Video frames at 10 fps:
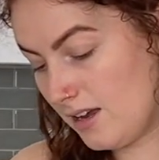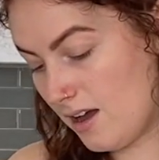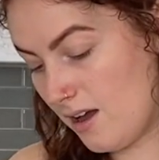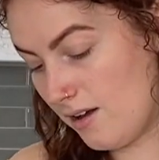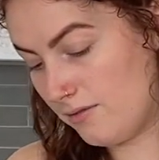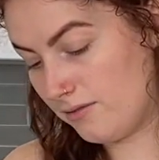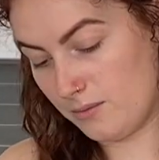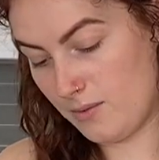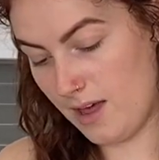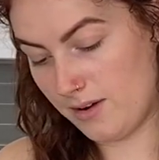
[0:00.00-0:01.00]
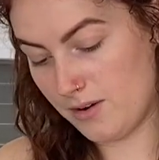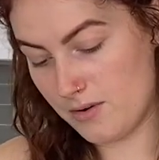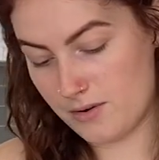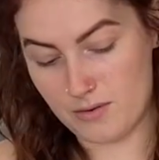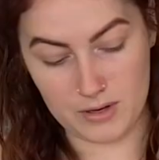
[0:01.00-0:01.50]
of whether
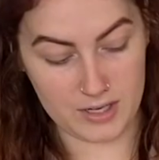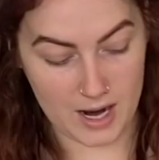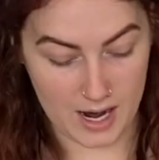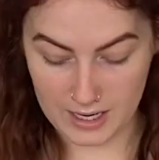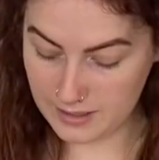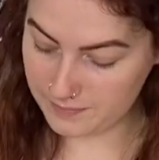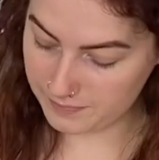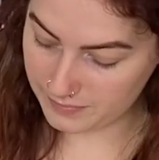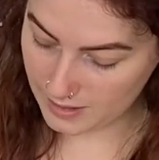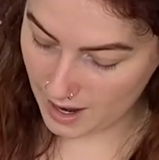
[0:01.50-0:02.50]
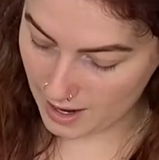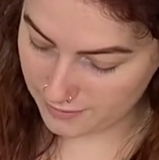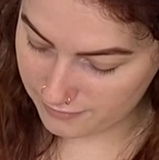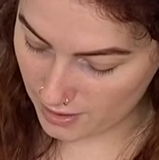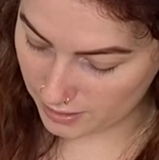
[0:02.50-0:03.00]
or not I
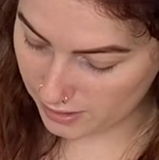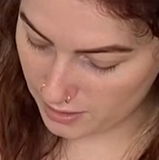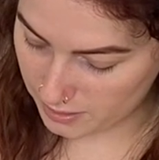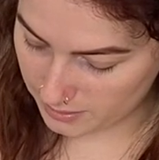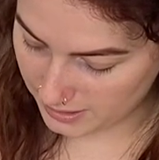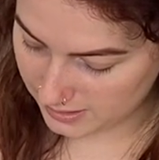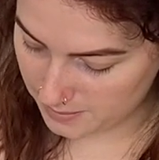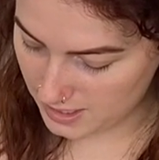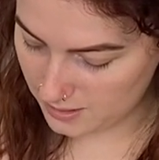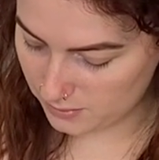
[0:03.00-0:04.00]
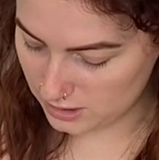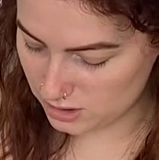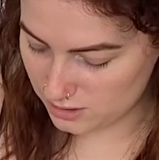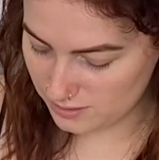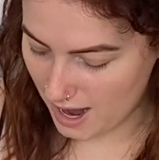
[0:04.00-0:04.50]
follow a recipe,
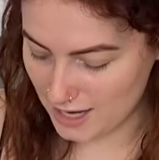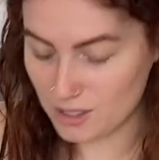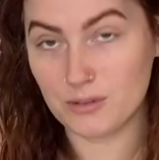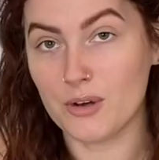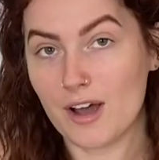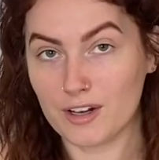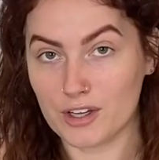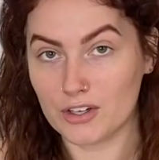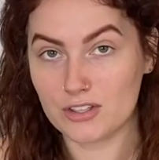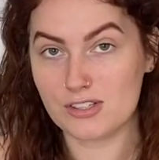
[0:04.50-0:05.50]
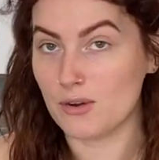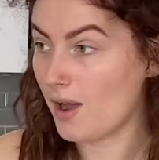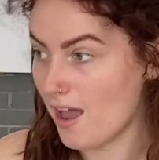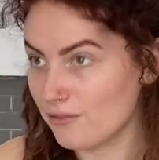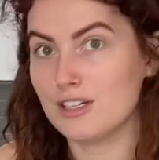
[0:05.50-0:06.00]
which I don't know how to cook, so
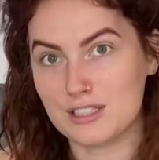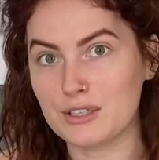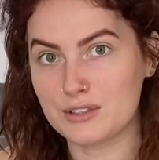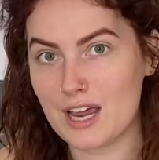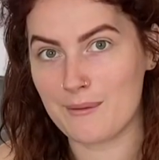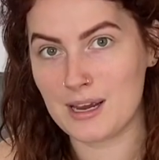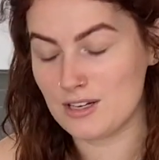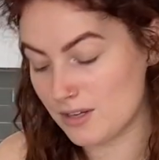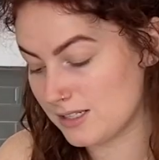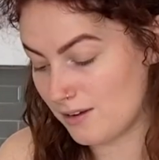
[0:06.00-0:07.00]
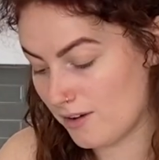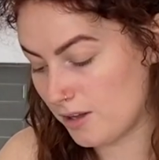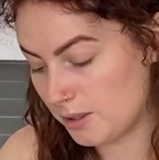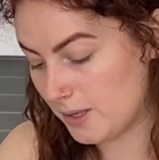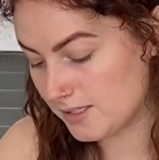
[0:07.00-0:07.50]
every single time I do this, I
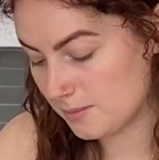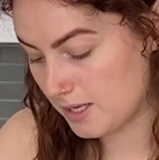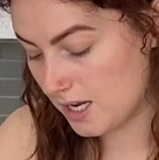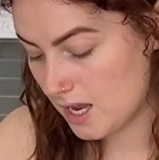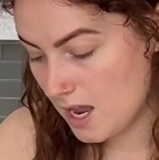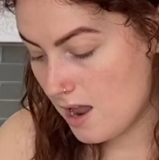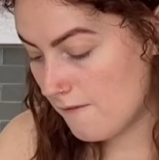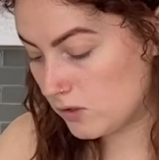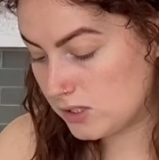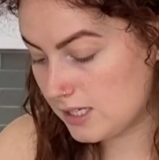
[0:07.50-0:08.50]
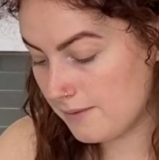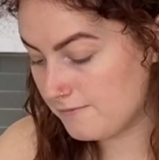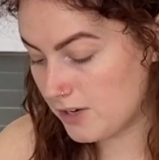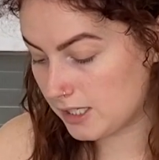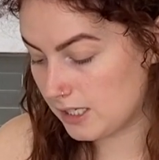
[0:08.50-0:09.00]
follow a recipe. For some
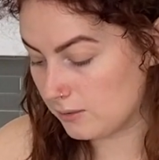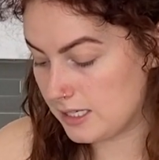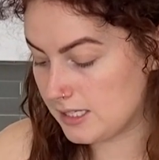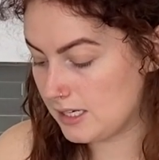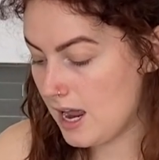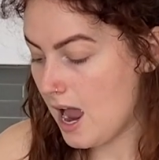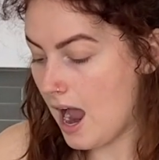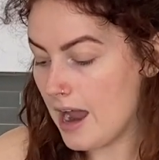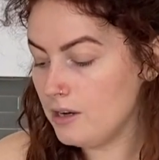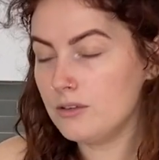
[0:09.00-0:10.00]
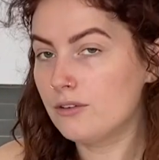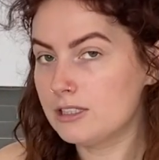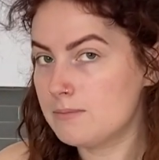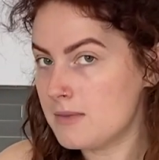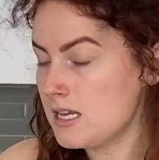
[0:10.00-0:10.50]
fucking reason, I don't know if
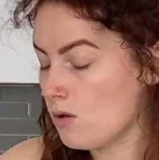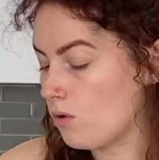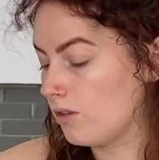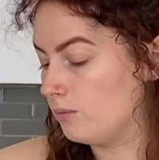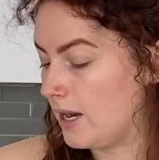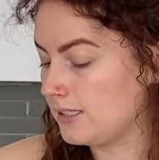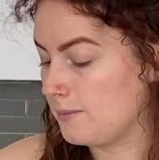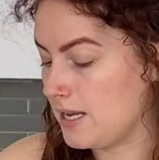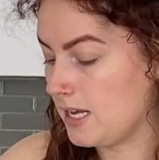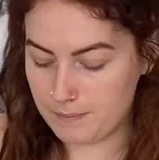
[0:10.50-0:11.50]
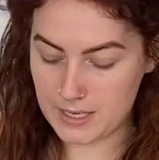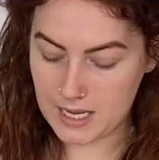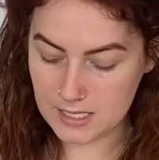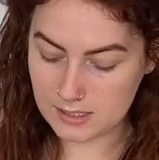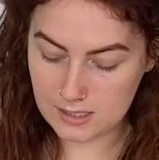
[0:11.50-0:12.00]
it's me or the recipe,
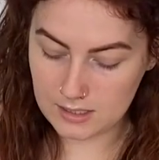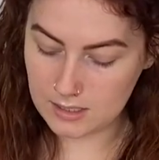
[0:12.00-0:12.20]
because